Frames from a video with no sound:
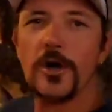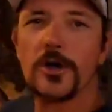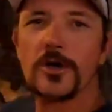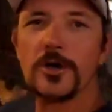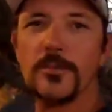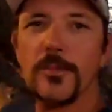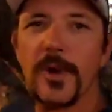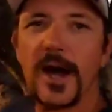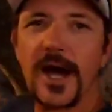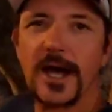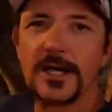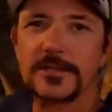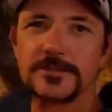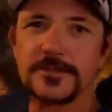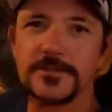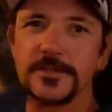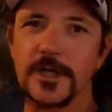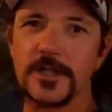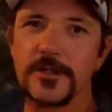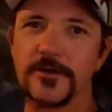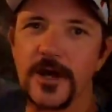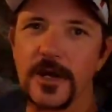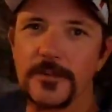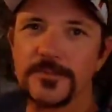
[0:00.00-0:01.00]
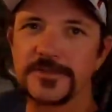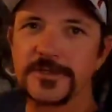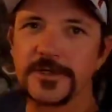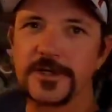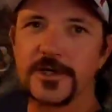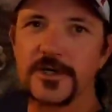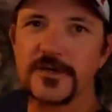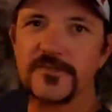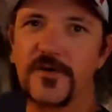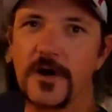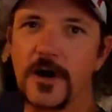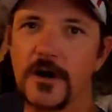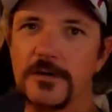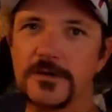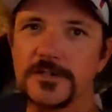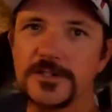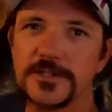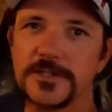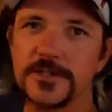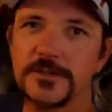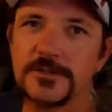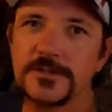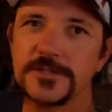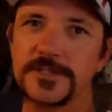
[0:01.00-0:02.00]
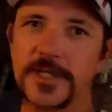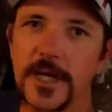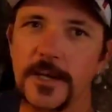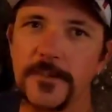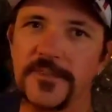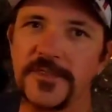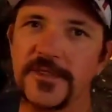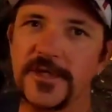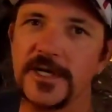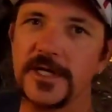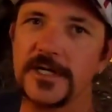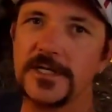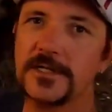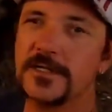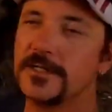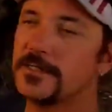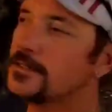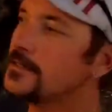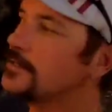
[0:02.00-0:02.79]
Welcome back to another episode of Always Doing Something.